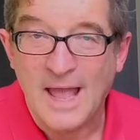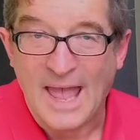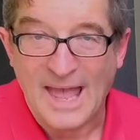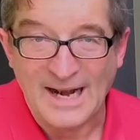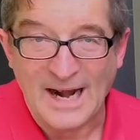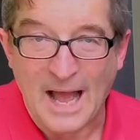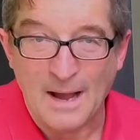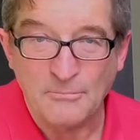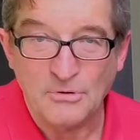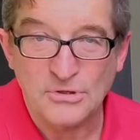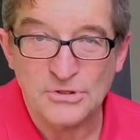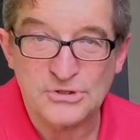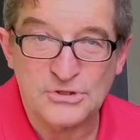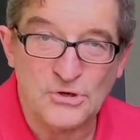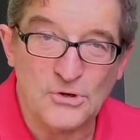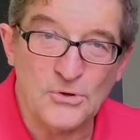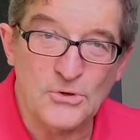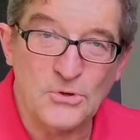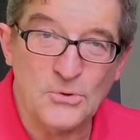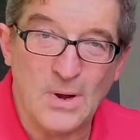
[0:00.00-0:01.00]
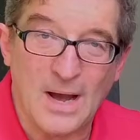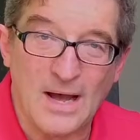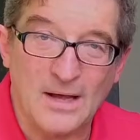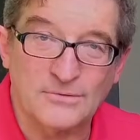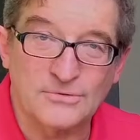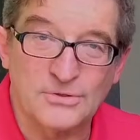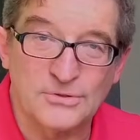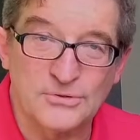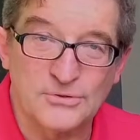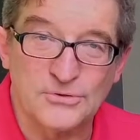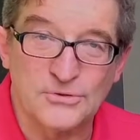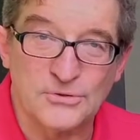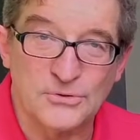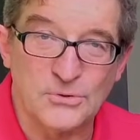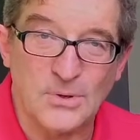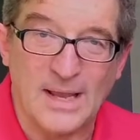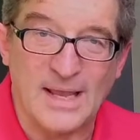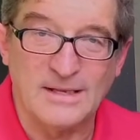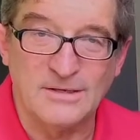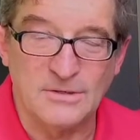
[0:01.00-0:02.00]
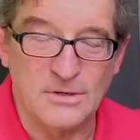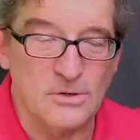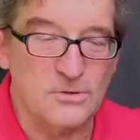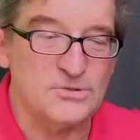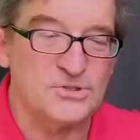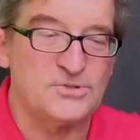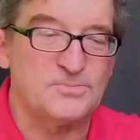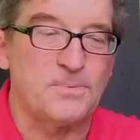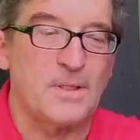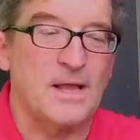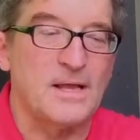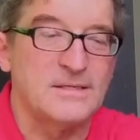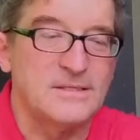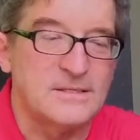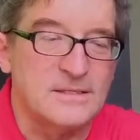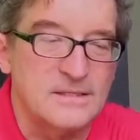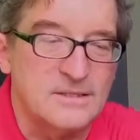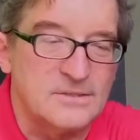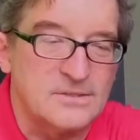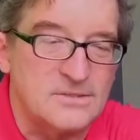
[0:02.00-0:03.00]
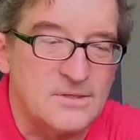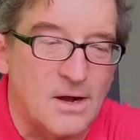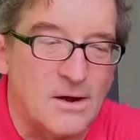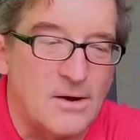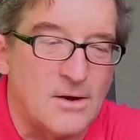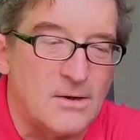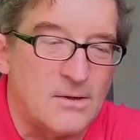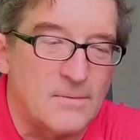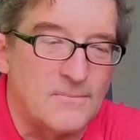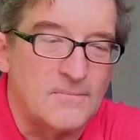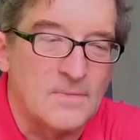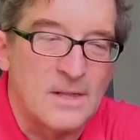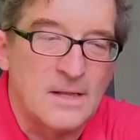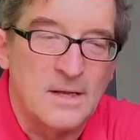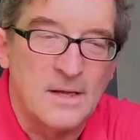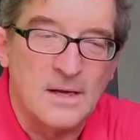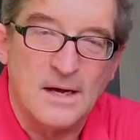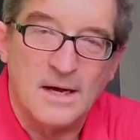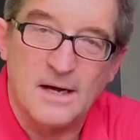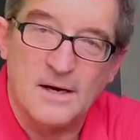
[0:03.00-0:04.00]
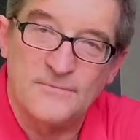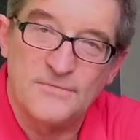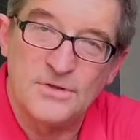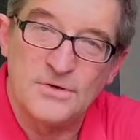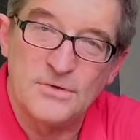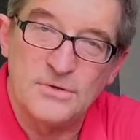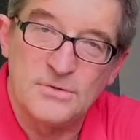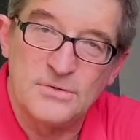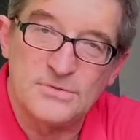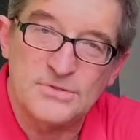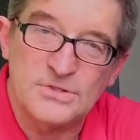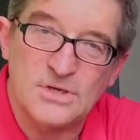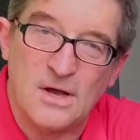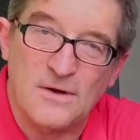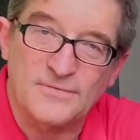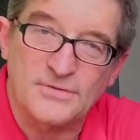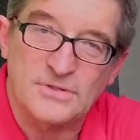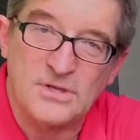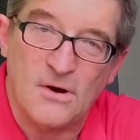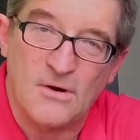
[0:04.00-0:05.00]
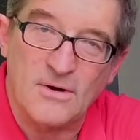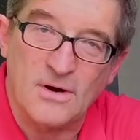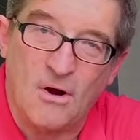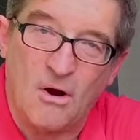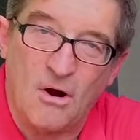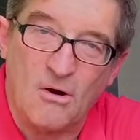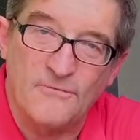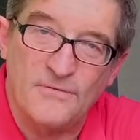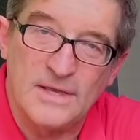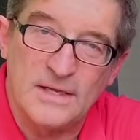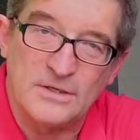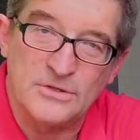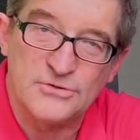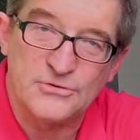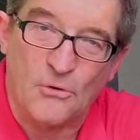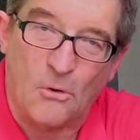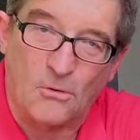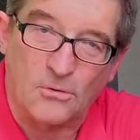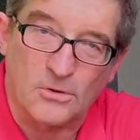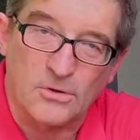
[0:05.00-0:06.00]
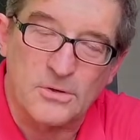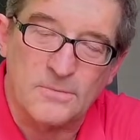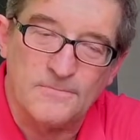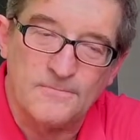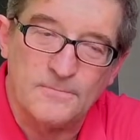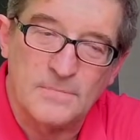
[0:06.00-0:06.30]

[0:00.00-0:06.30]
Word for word: and I'm going to show you how to do a no splice install of the new soft start RV controller